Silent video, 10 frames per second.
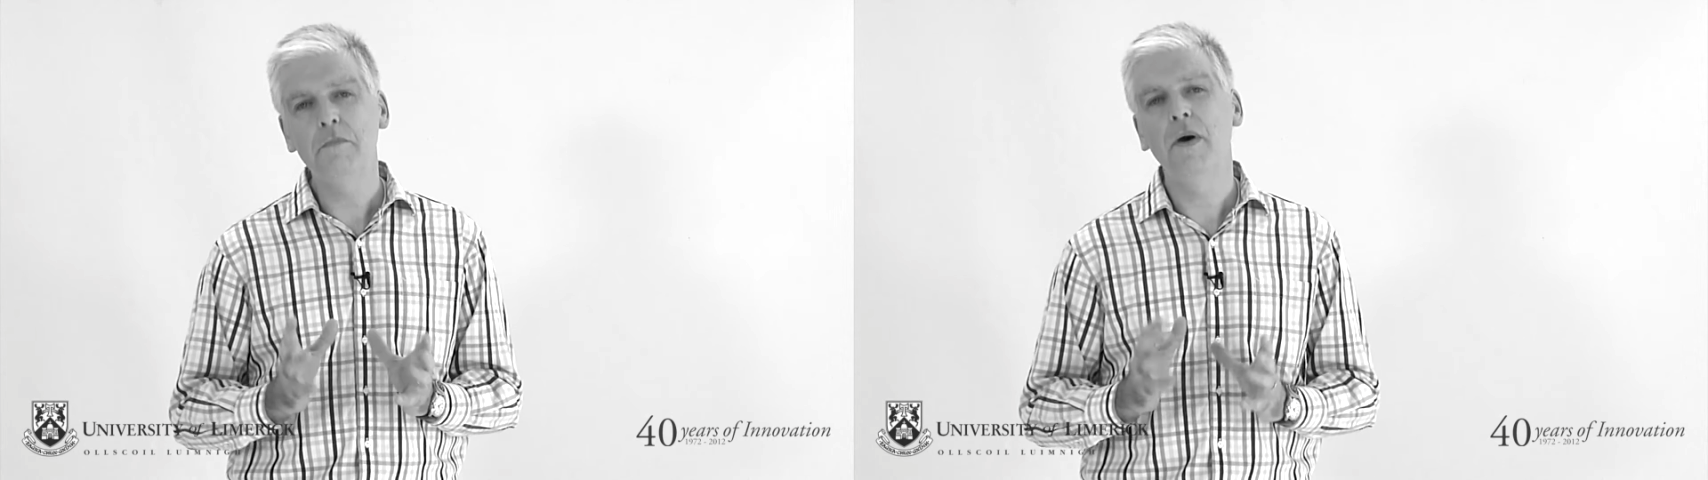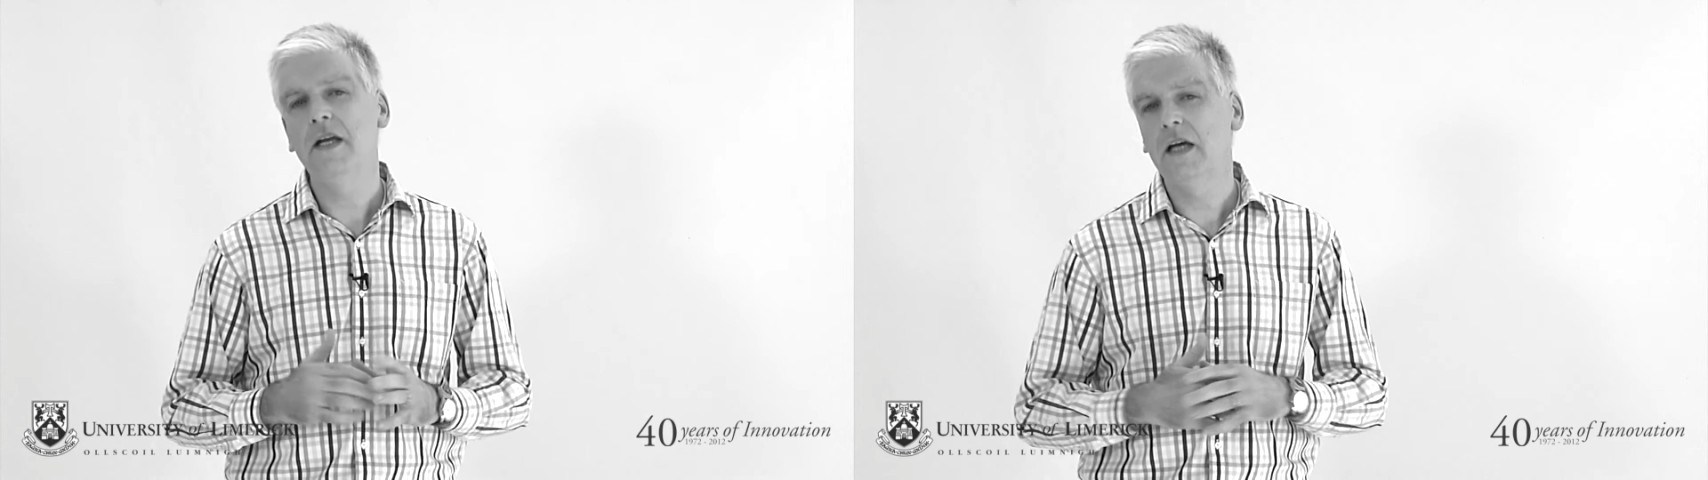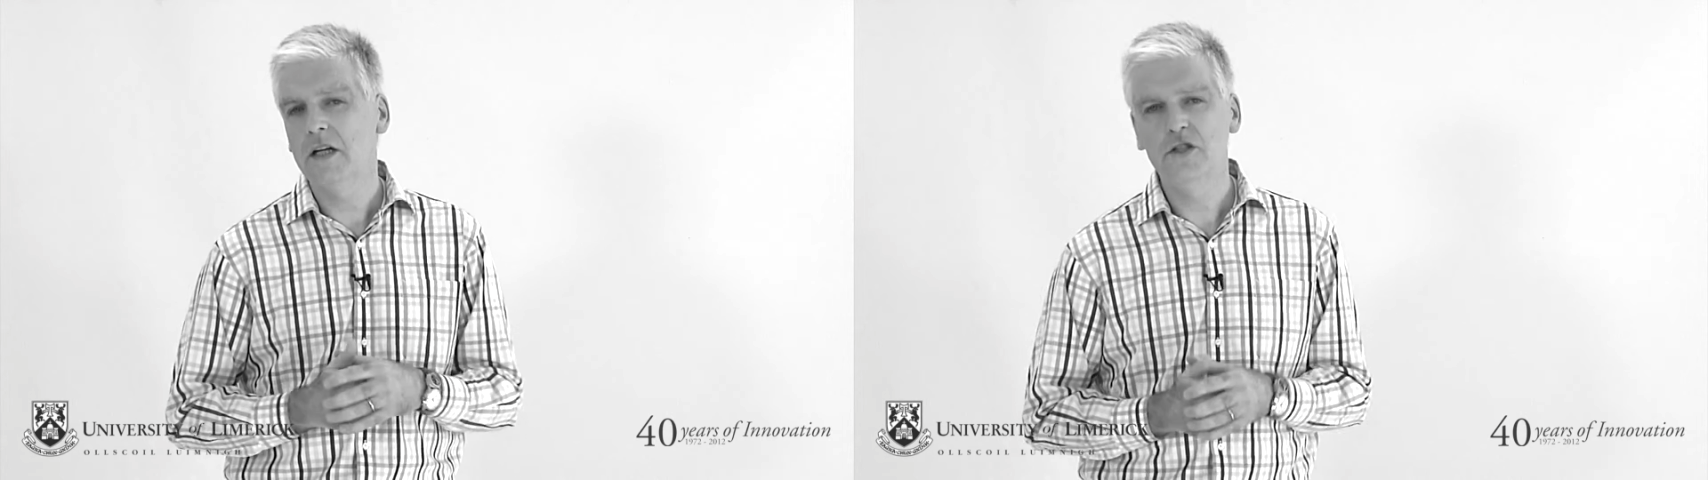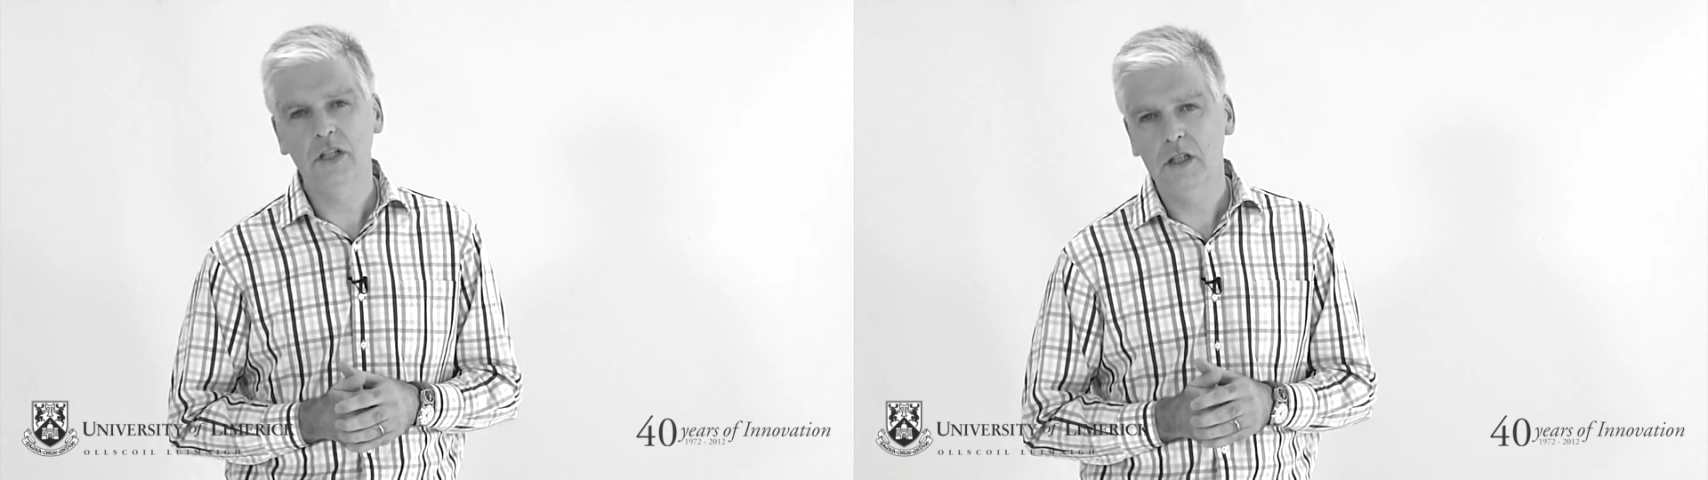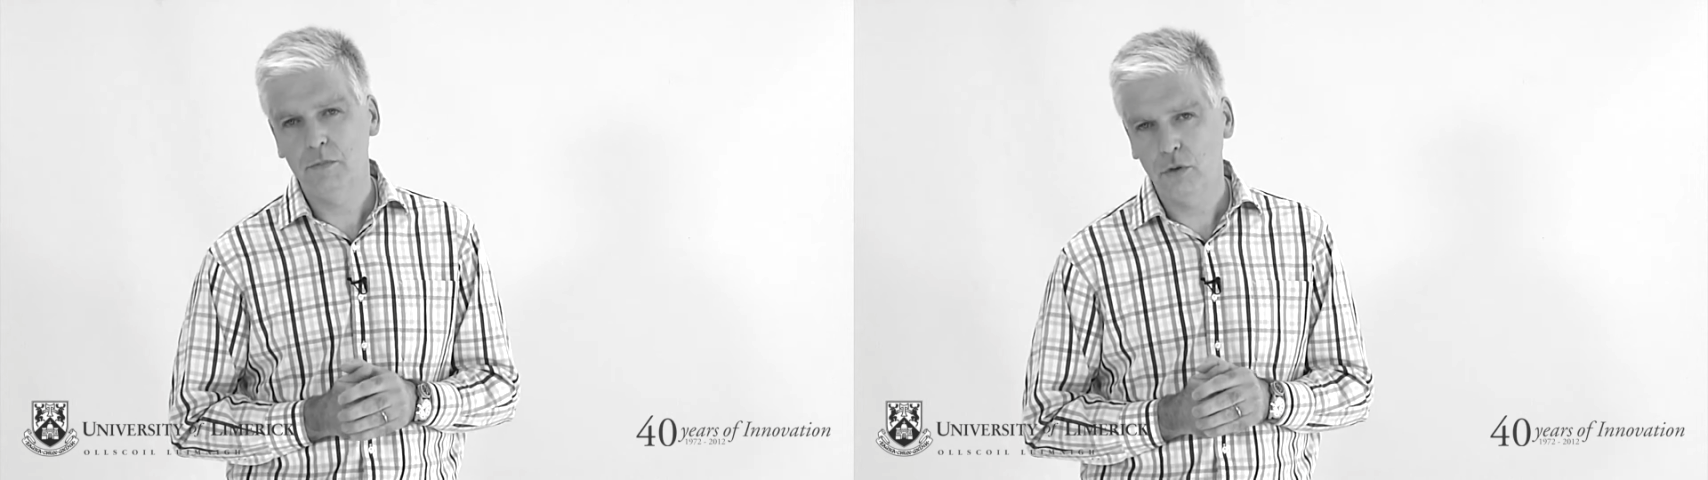
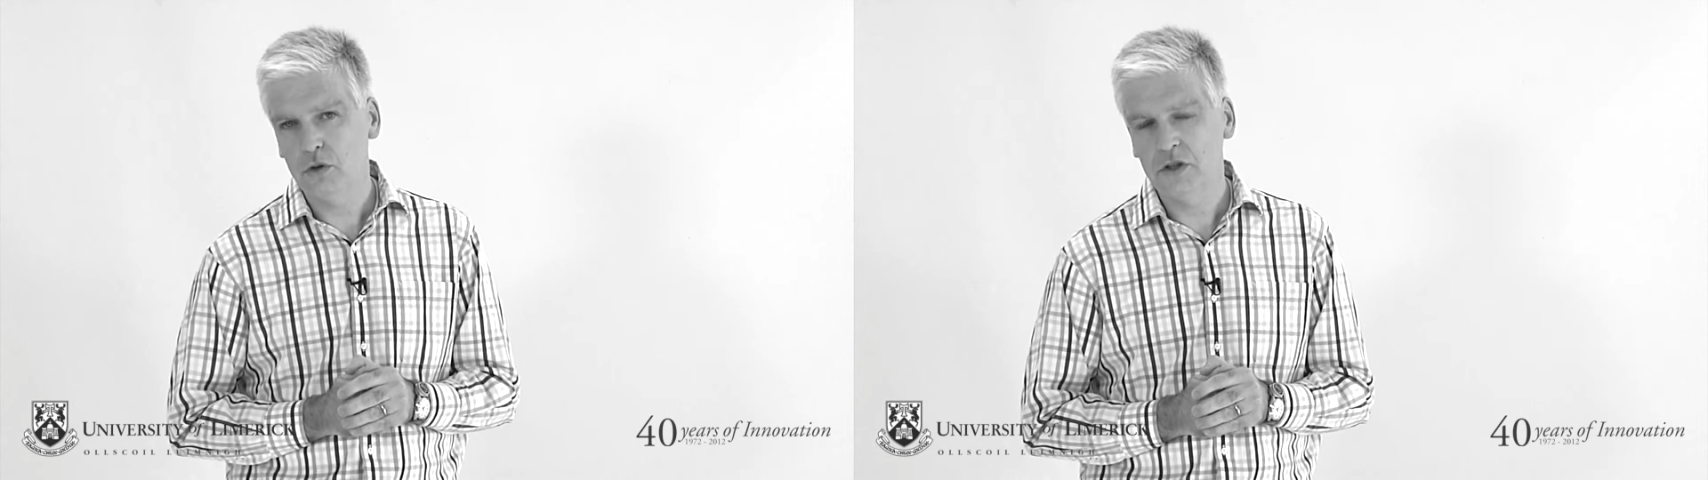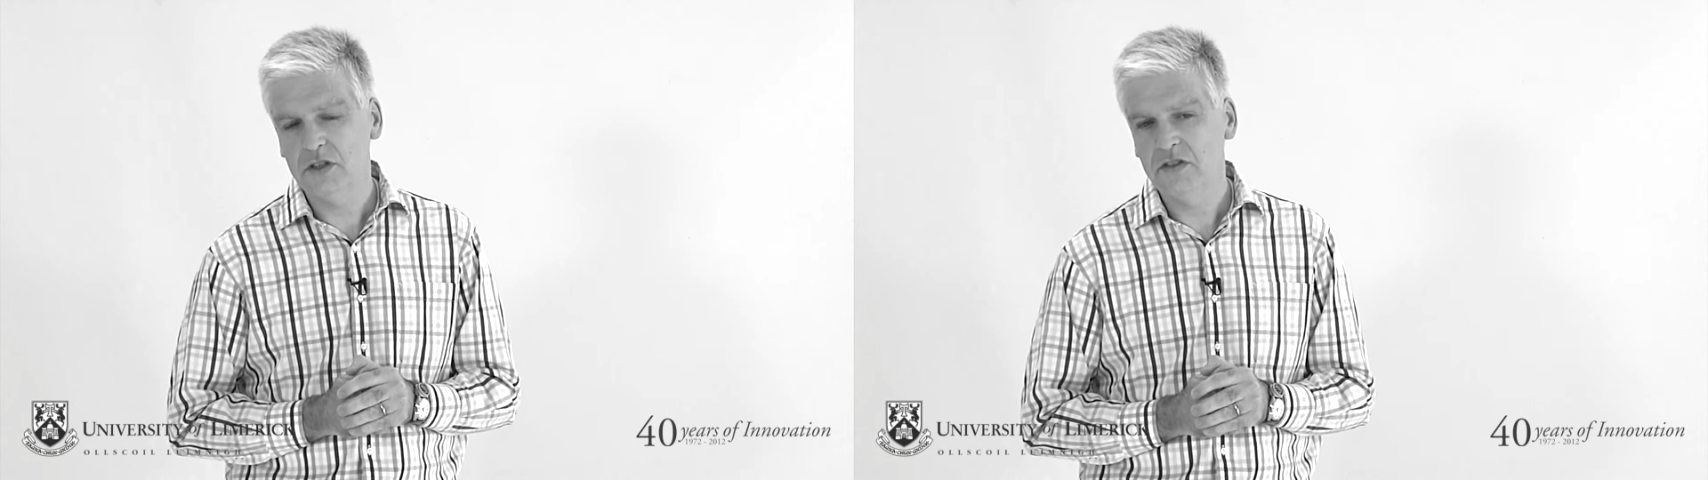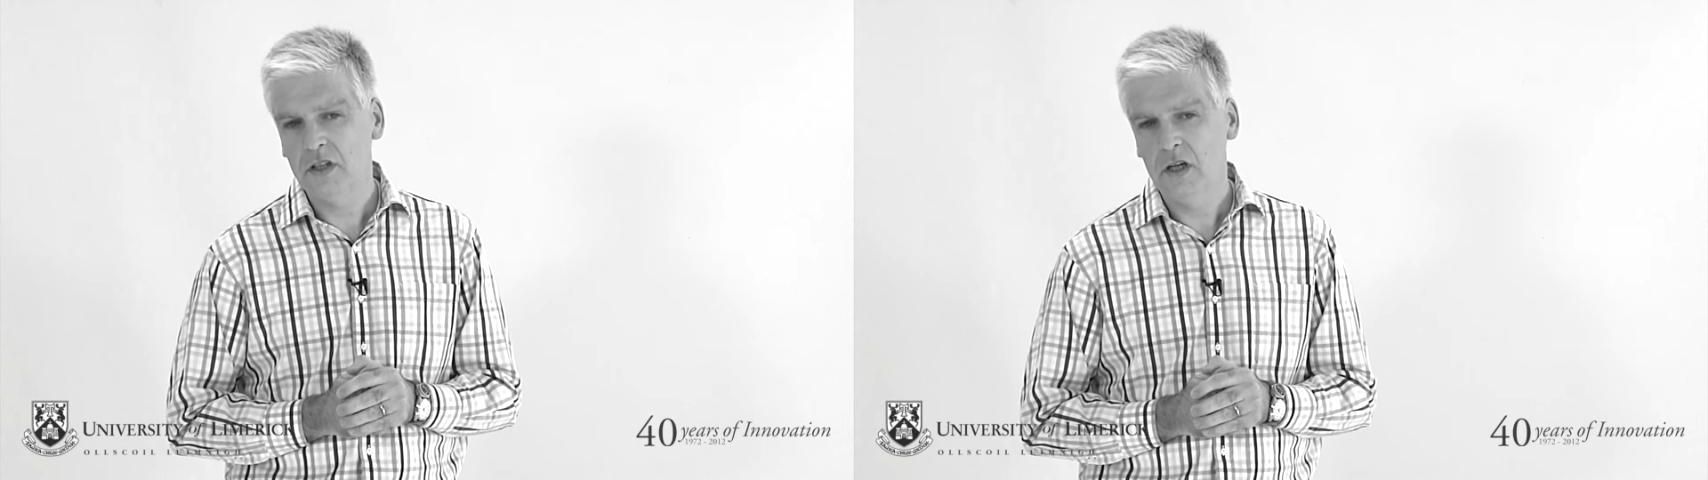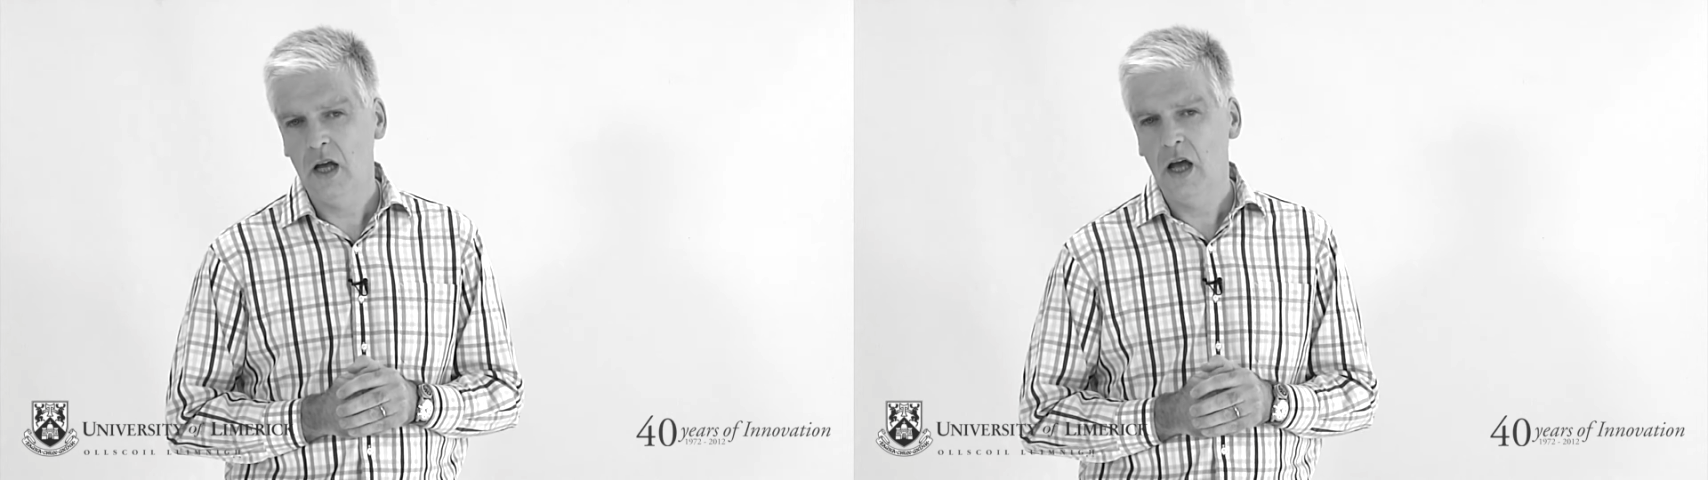pedagogical approaches